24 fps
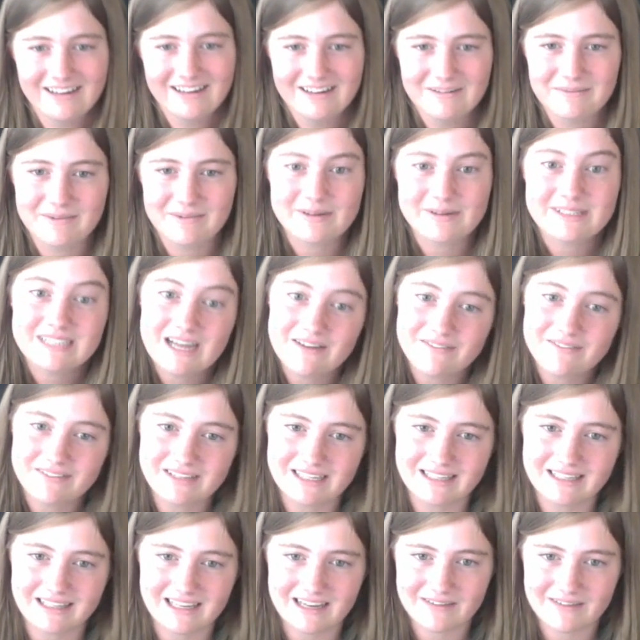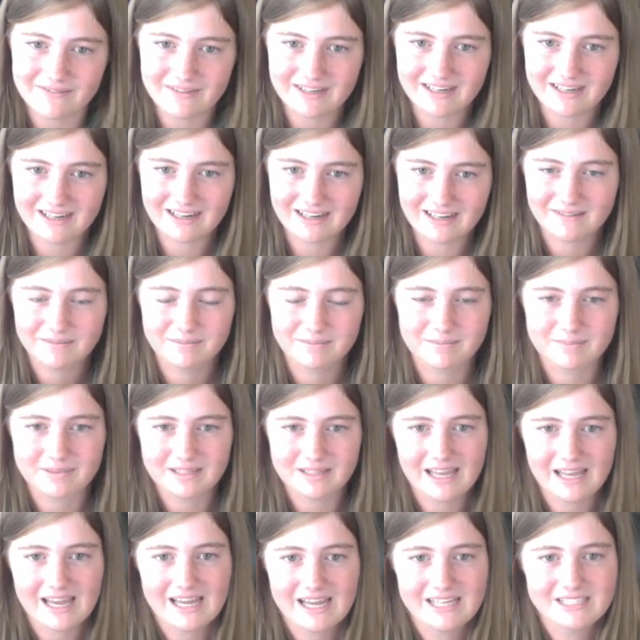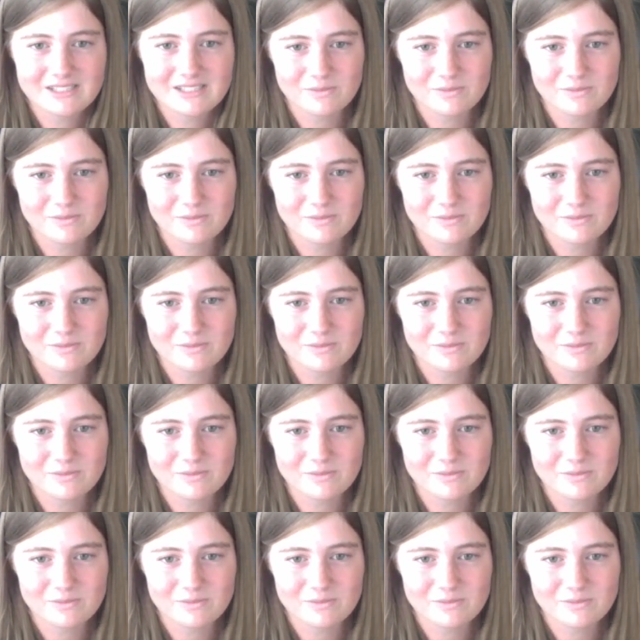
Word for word: But we definitely live in a yeah,